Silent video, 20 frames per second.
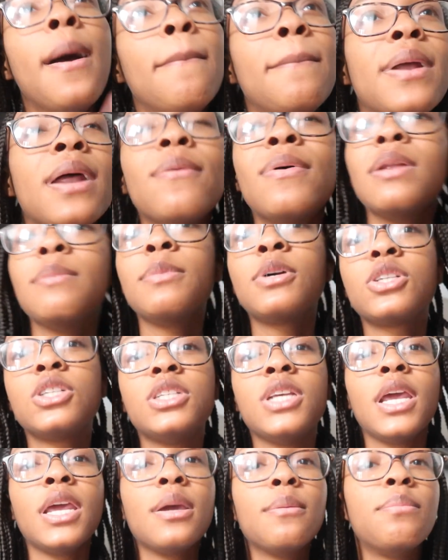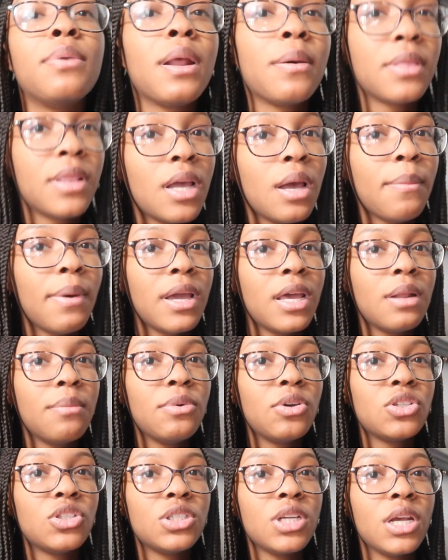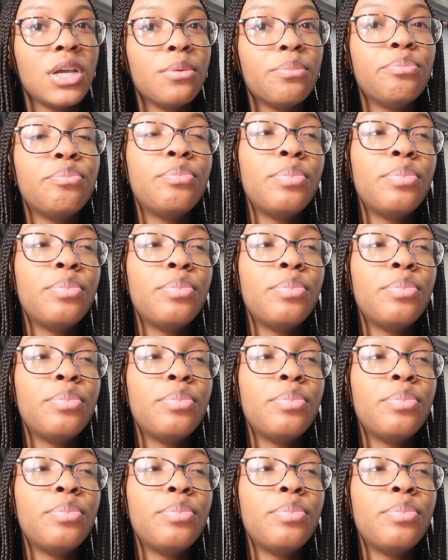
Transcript: But I want a milkshake, but I think I might get a milkshake.